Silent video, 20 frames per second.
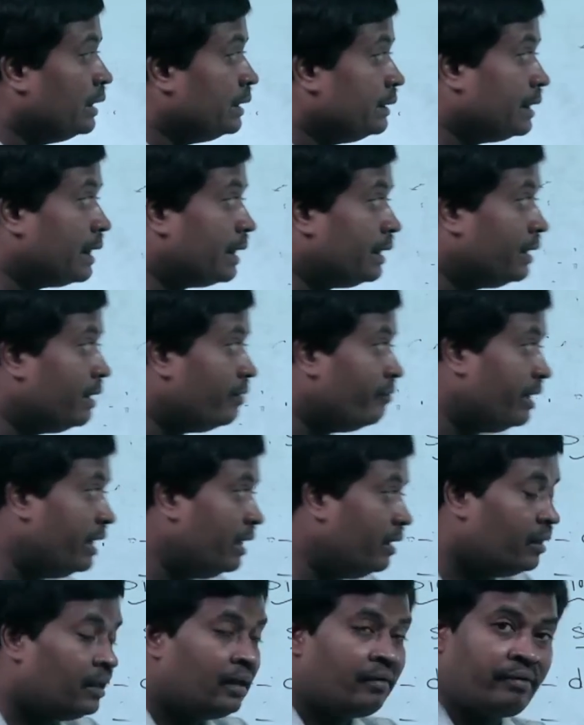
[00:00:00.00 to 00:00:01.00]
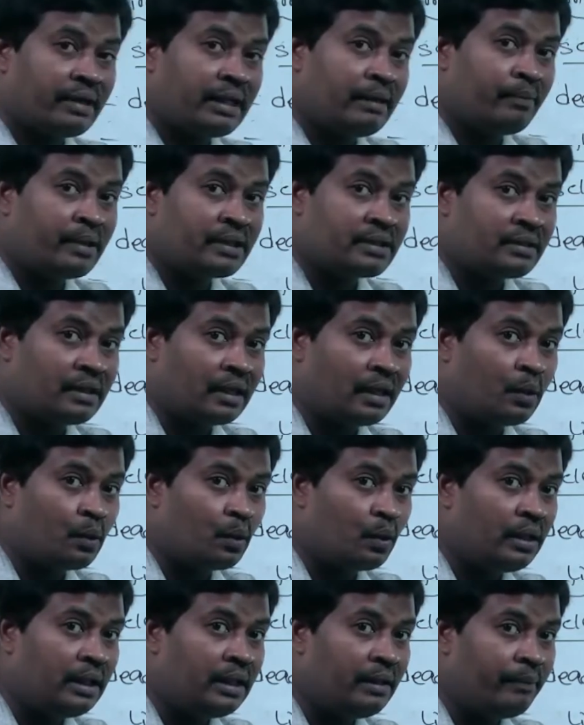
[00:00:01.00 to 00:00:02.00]
They are giving fibers, not
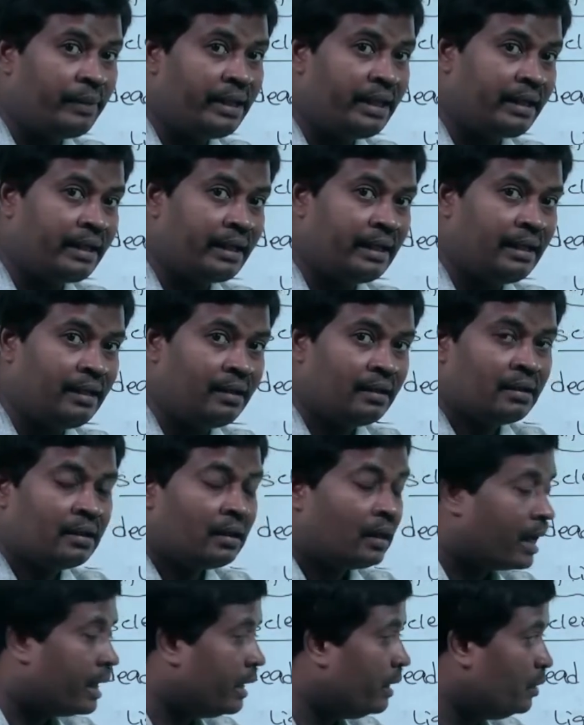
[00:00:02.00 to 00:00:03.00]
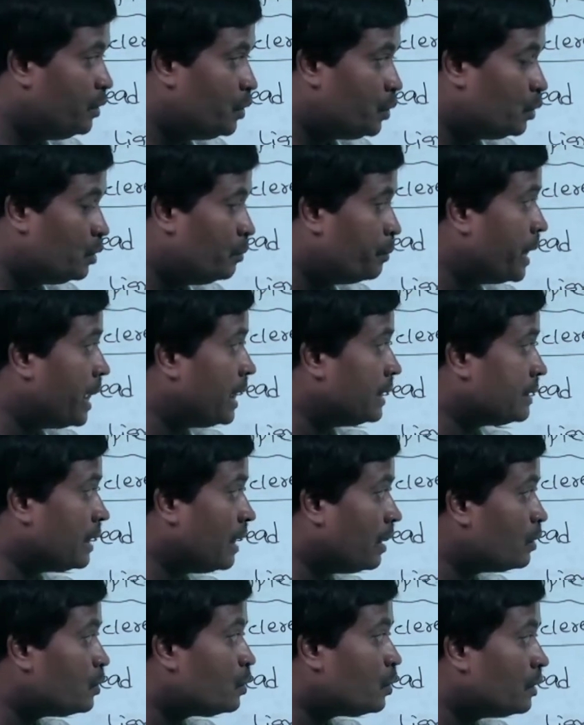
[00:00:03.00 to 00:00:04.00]
only making and jute bags,
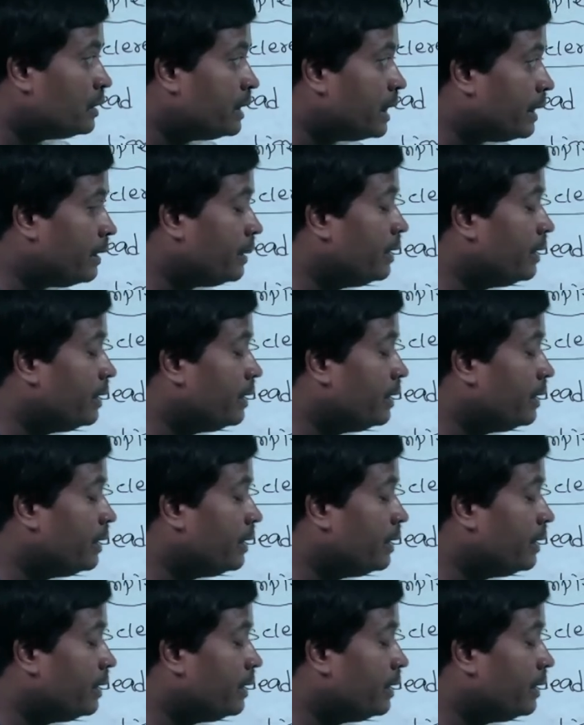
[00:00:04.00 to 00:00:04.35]
also they are